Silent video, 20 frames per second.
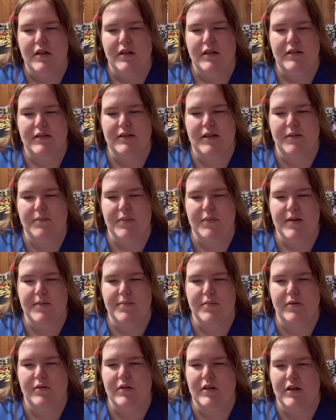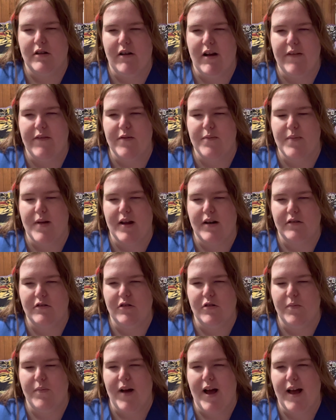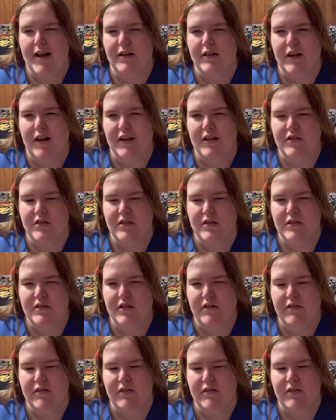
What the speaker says: Some people, have a medical background, so